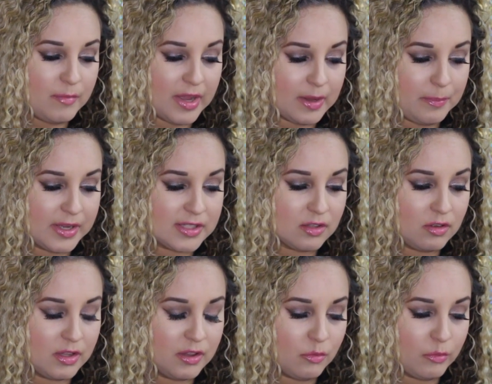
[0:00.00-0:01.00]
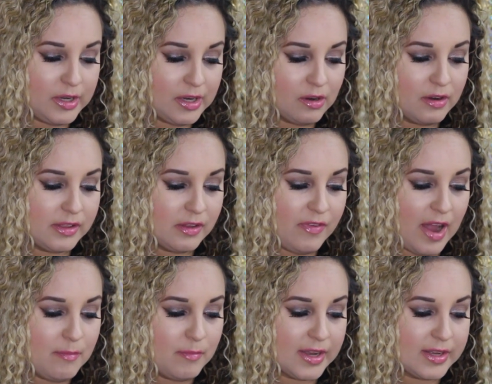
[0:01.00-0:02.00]
megapixel in the rear and the
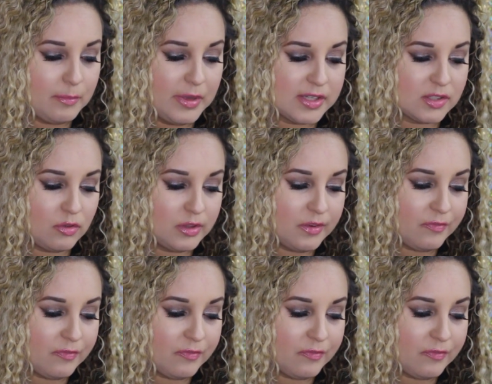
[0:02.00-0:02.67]
5 megapixel in